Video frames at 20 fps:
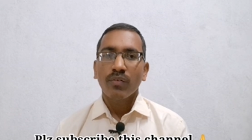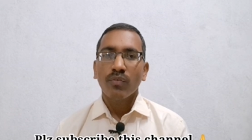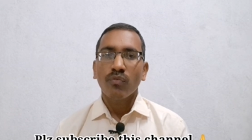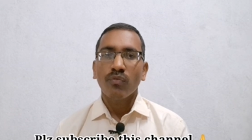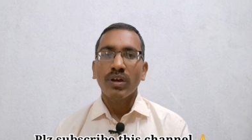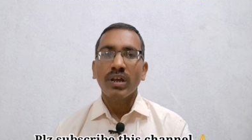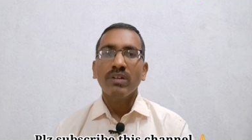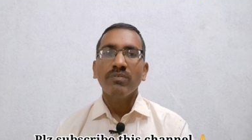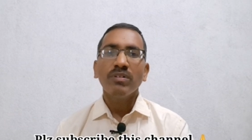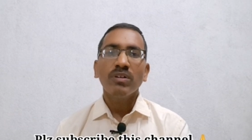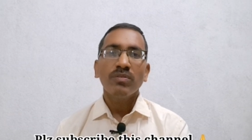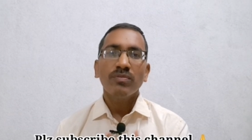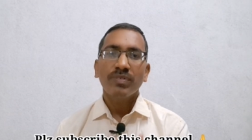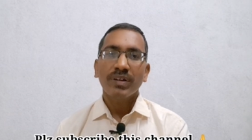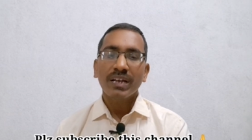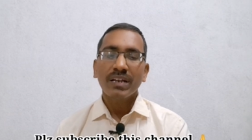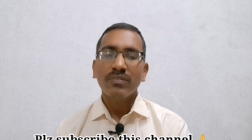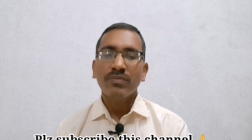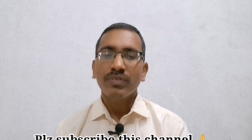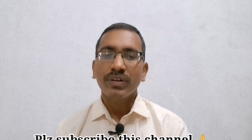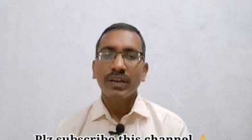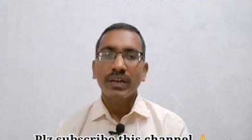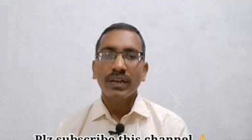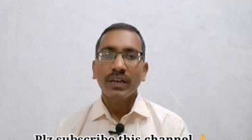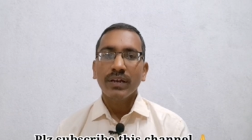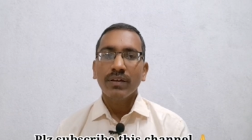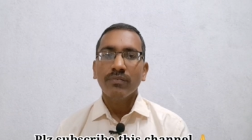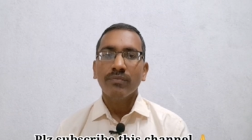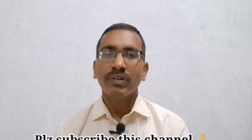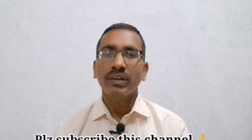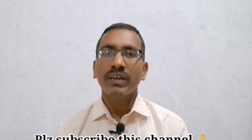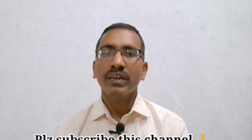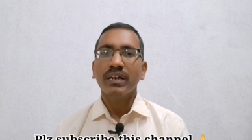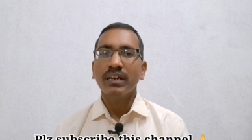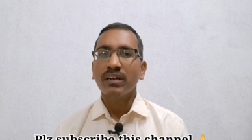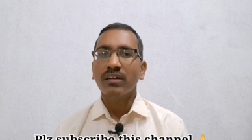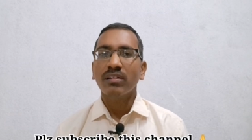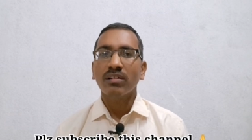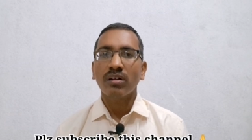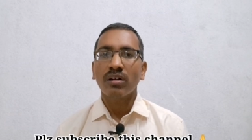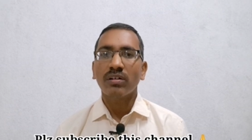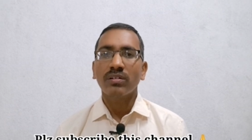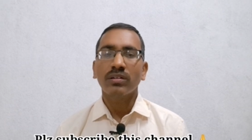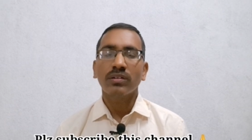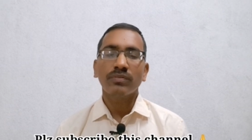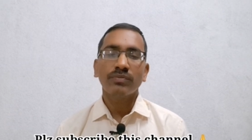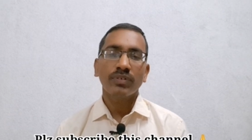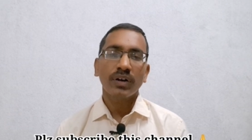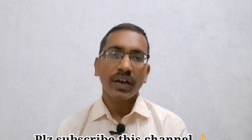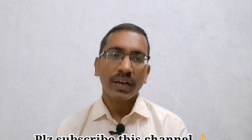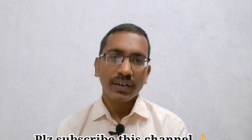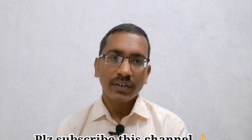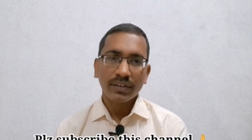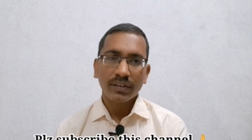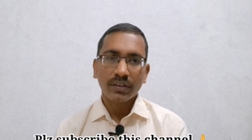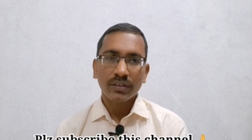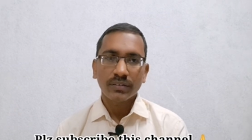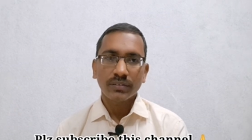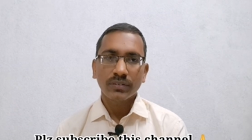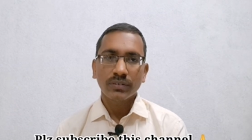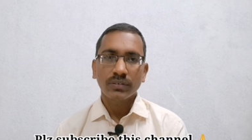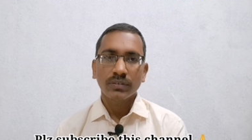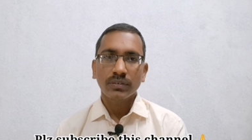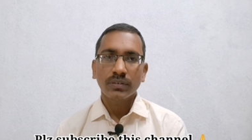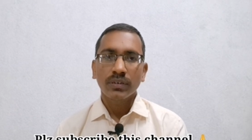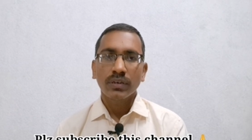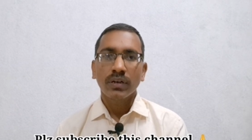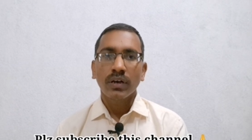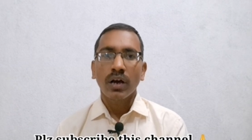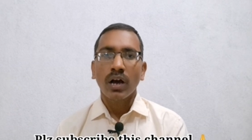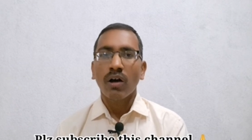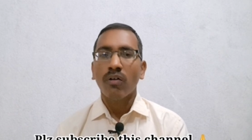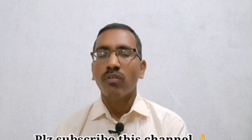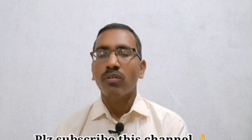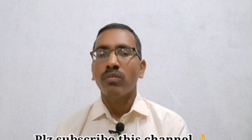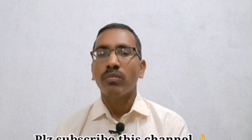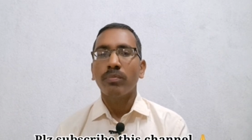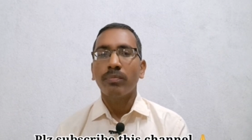When we feel free, we get lot of ideas, our